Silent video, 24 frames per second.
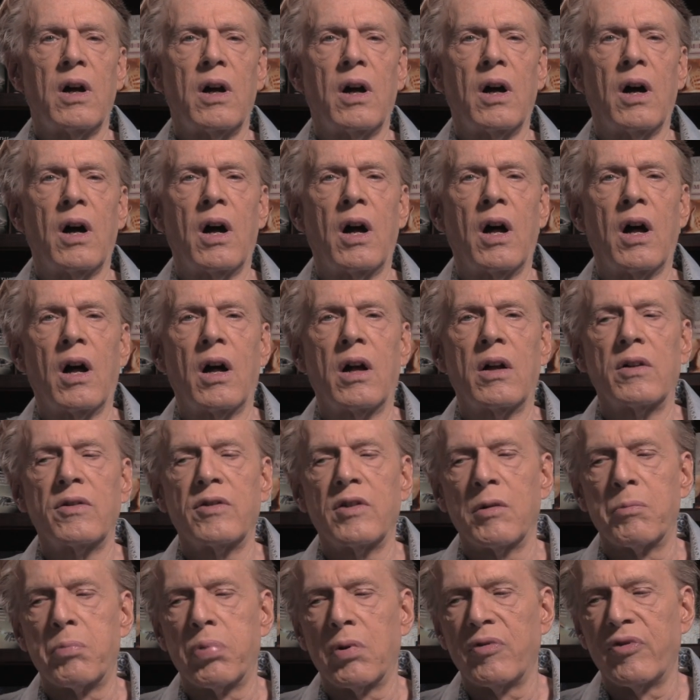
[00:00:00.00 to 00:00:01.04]

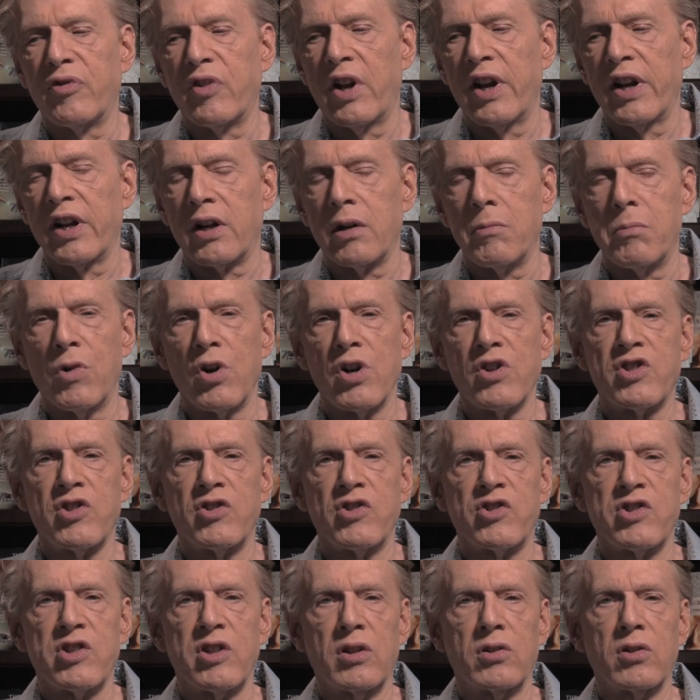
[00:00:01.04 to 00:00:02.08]
the Prophetic
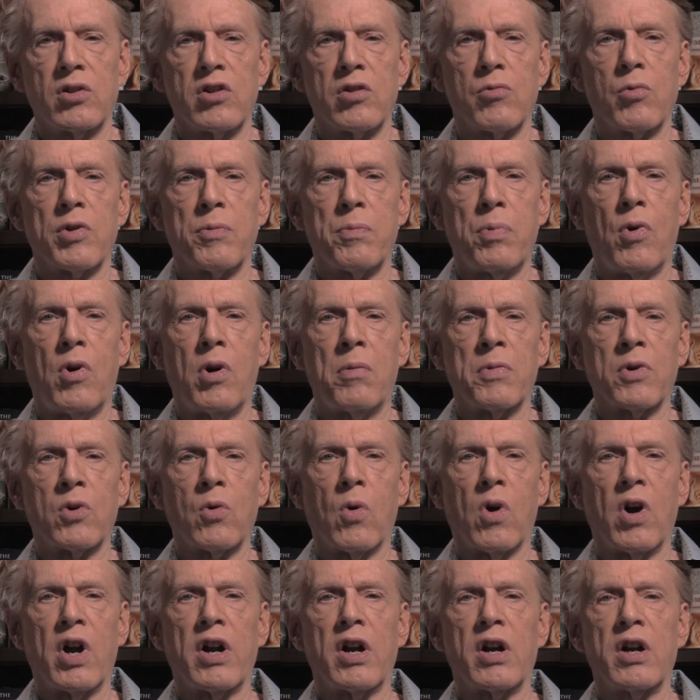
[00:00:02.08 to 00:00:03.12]
Emergency Alert with Paul
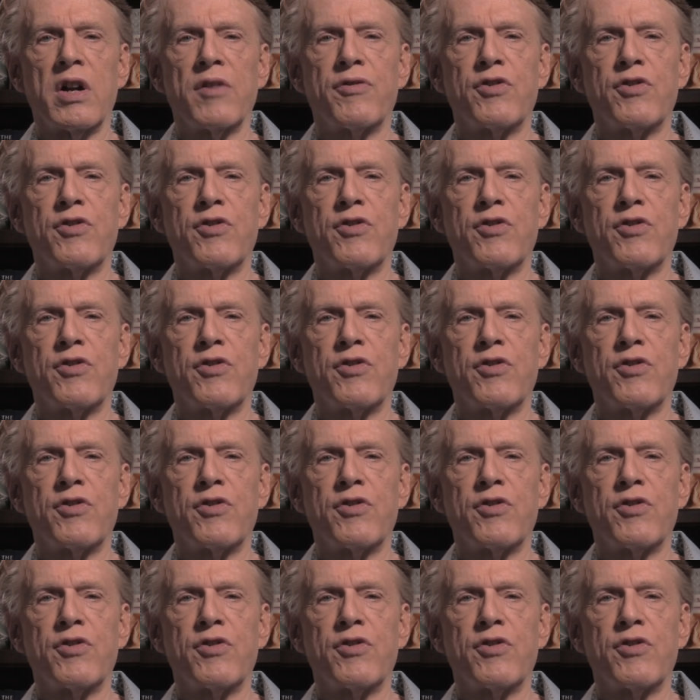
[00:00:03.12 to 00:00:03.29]
McGUIRE.